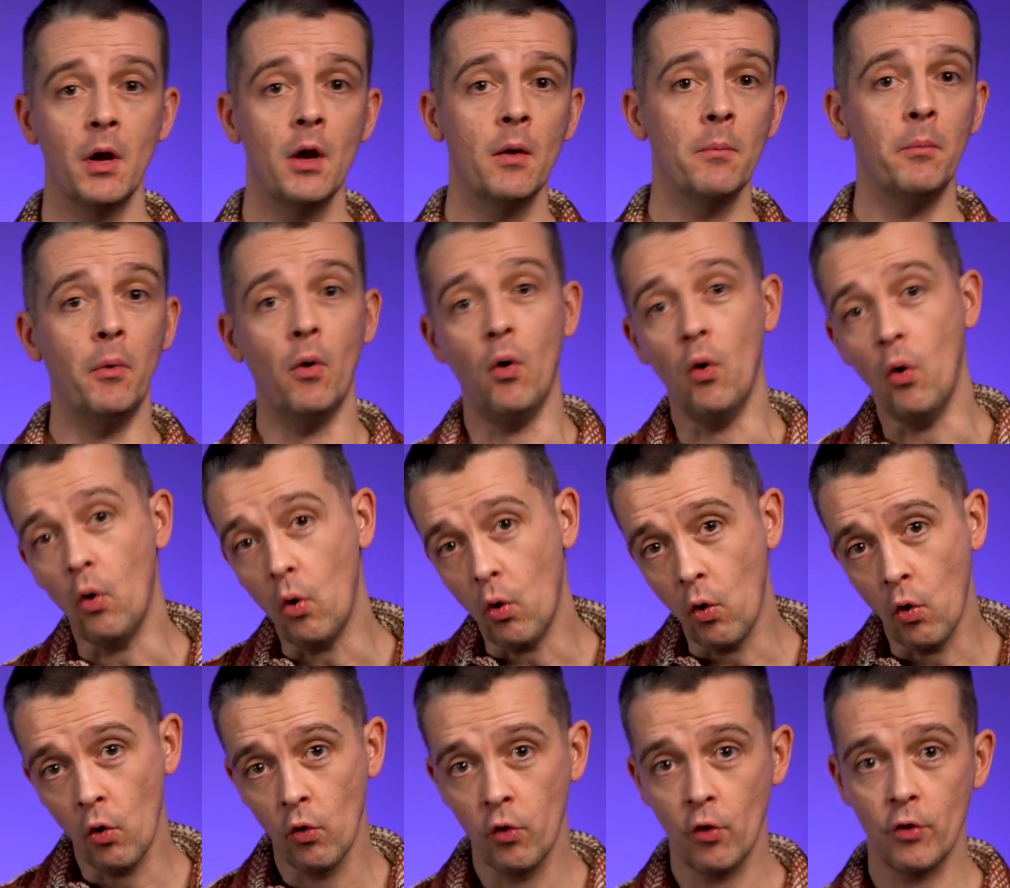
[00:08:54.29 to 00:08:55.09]
but
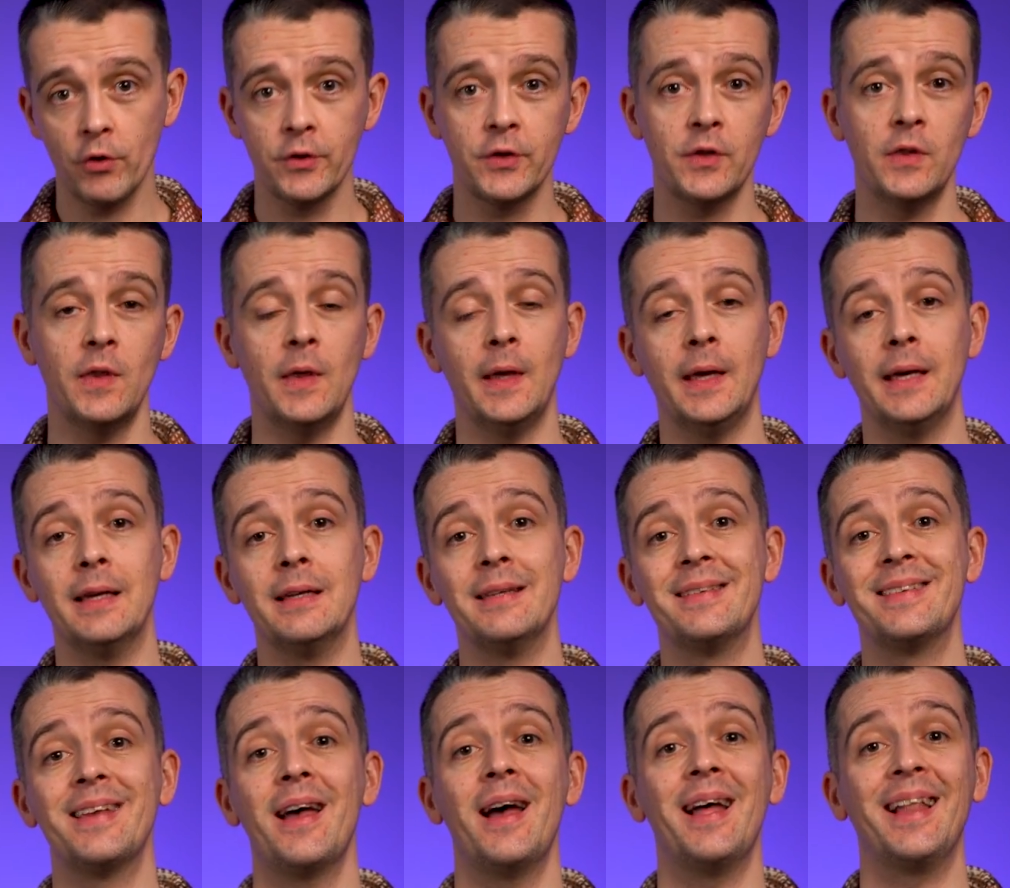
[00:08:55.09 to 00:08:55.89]
all those
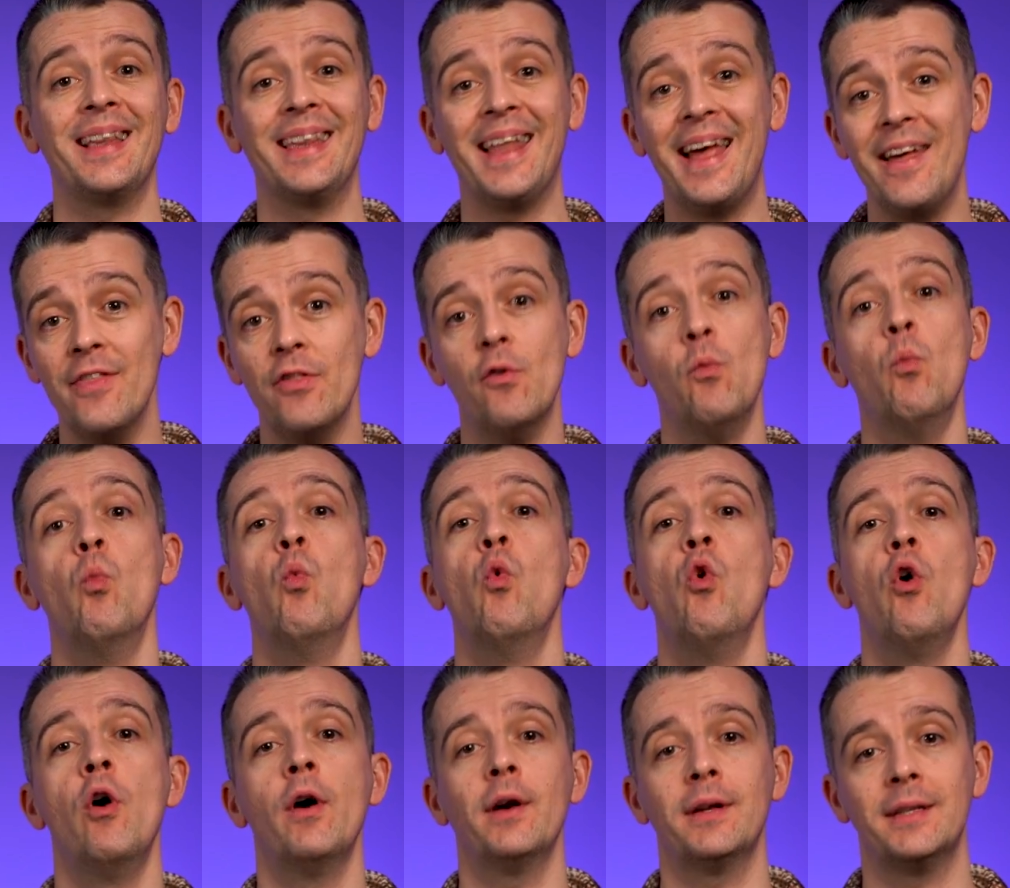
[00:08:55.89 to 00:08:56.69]
things, let them
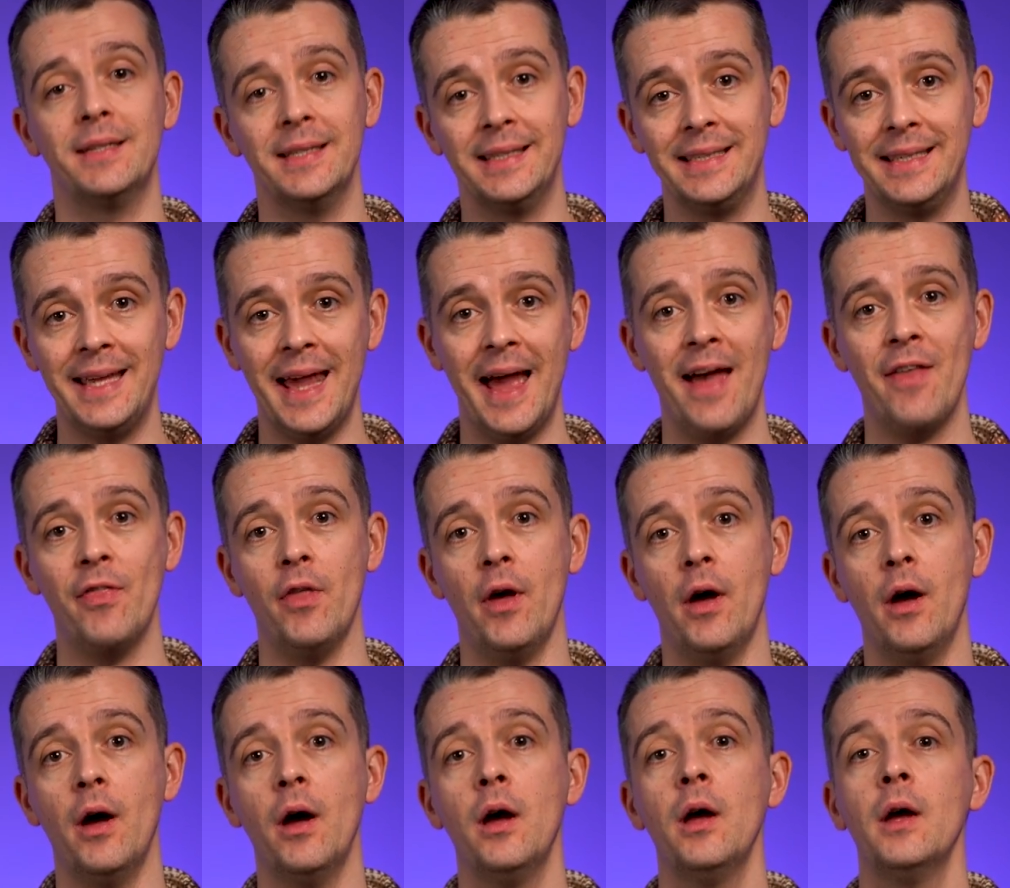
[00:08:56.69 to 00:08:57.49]
work
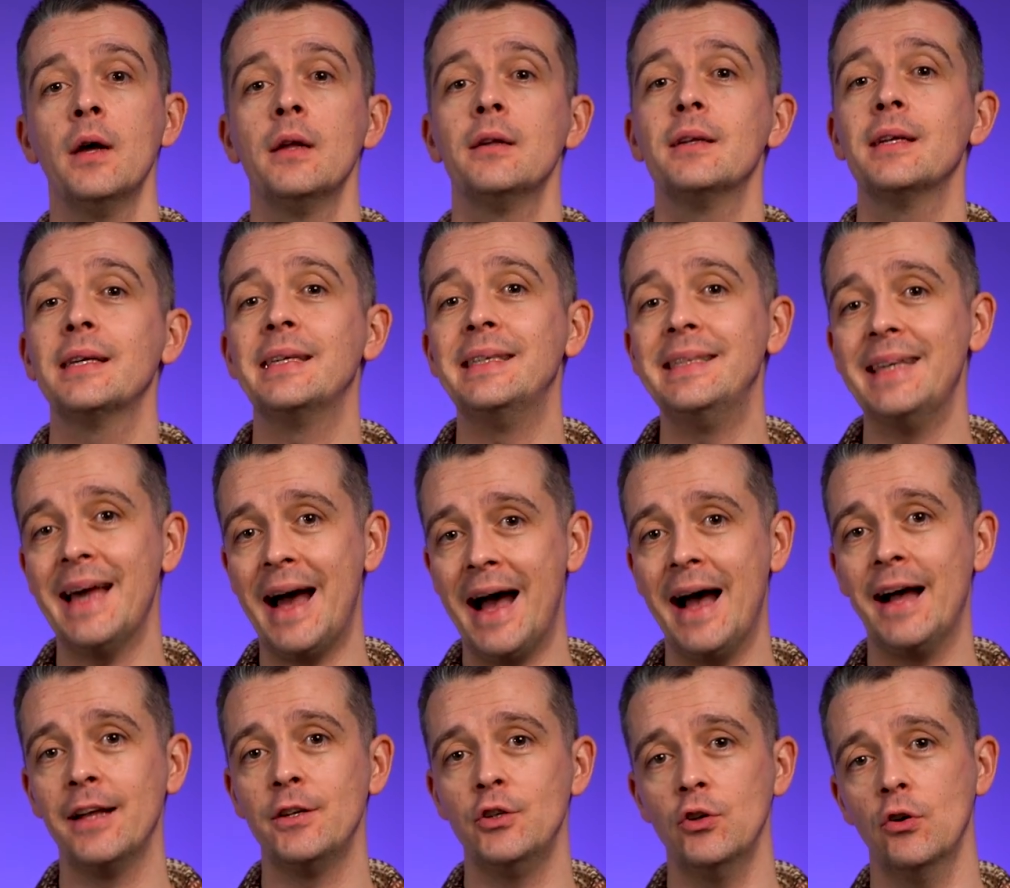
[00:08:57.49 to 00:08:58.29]
together to
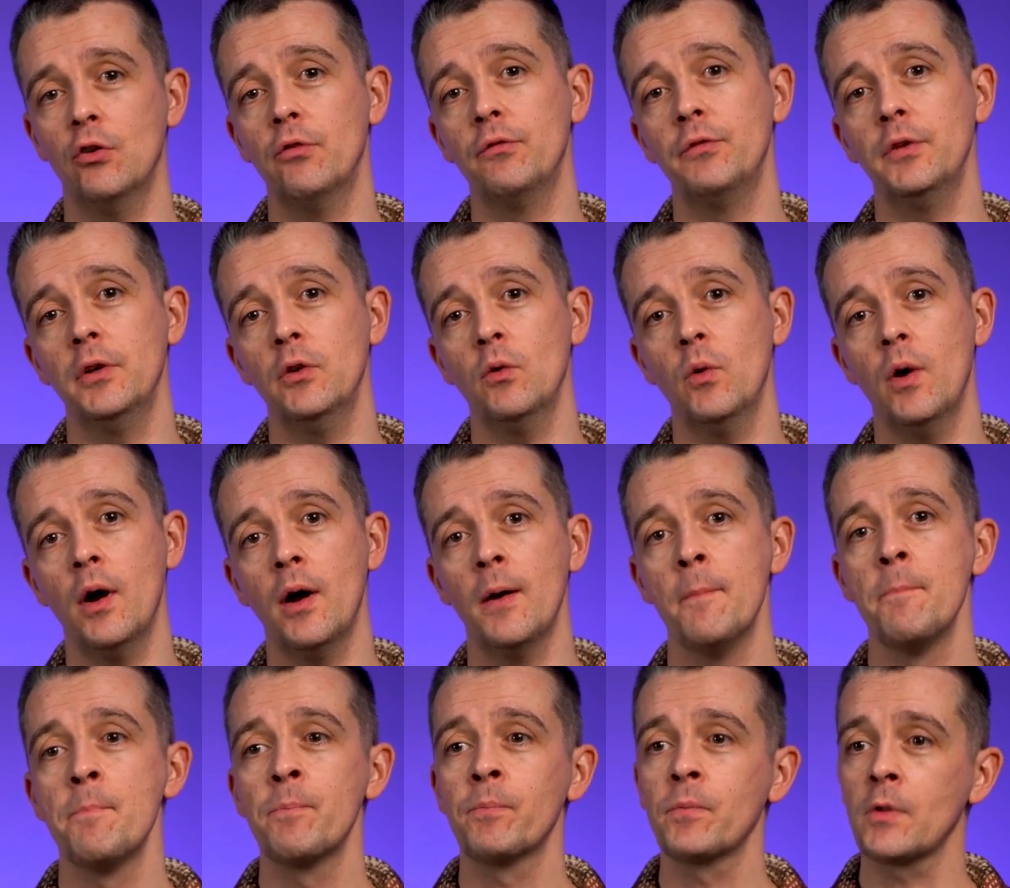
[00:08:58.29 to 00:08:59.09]
guide your viewer
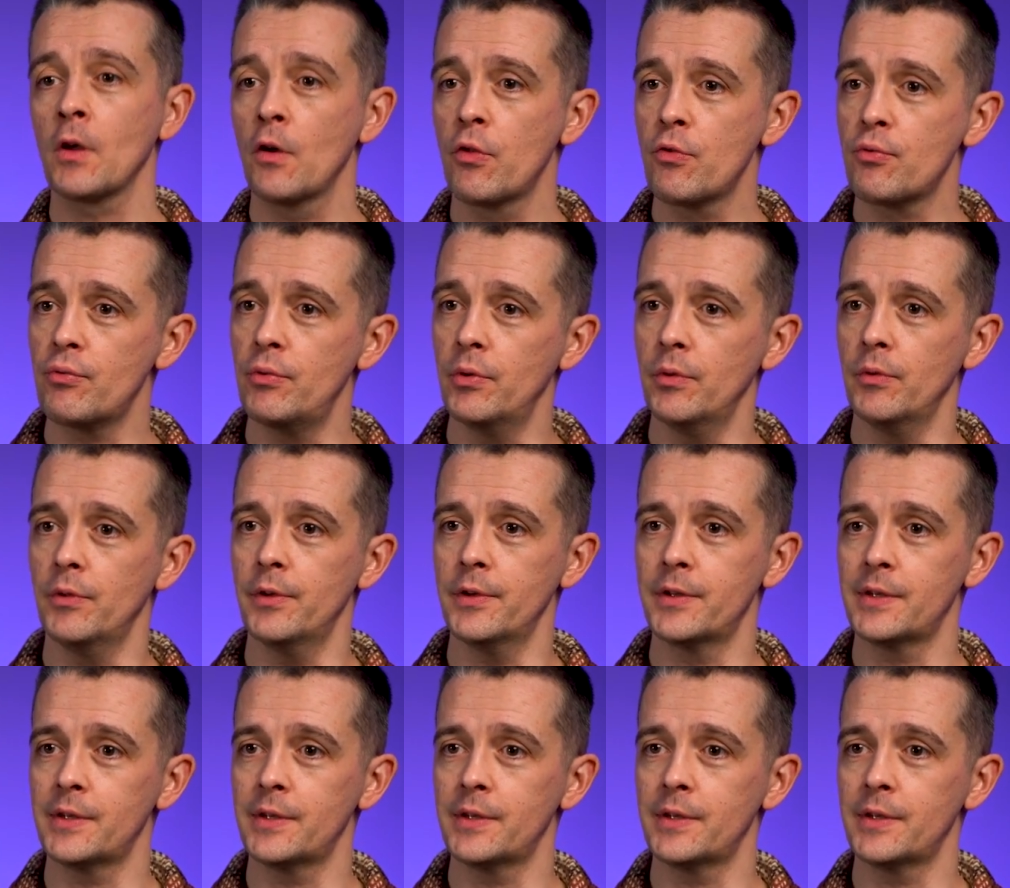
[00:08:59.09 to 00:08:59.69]
through the